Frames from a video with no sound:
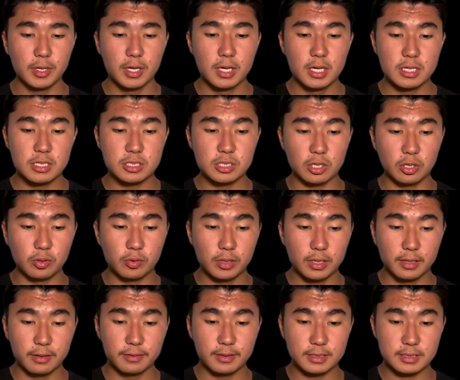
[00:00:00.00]
so
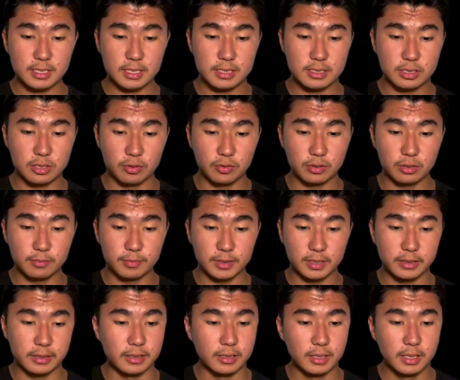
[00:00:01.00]
this is going to
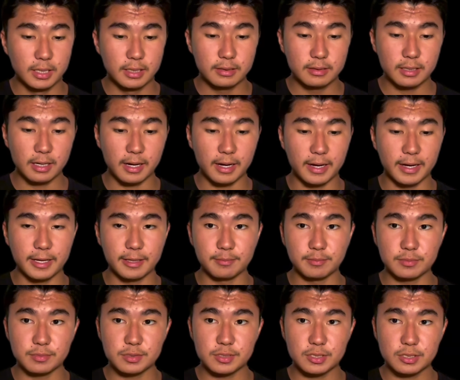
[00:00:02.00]
be
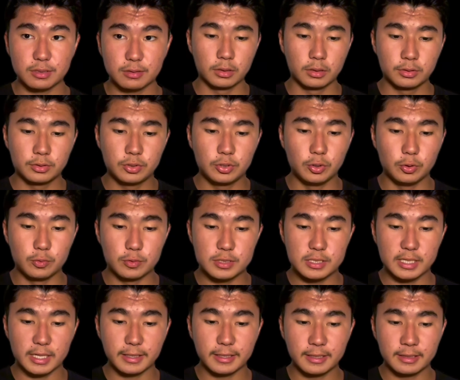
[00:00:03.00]
times 2
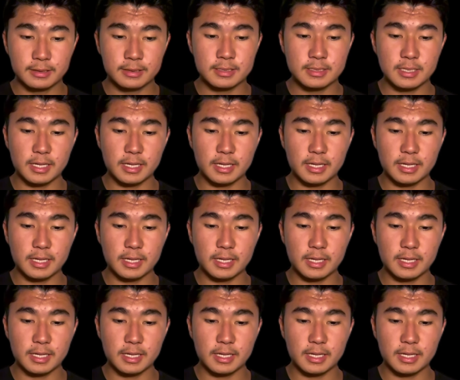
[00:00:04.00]
seconds,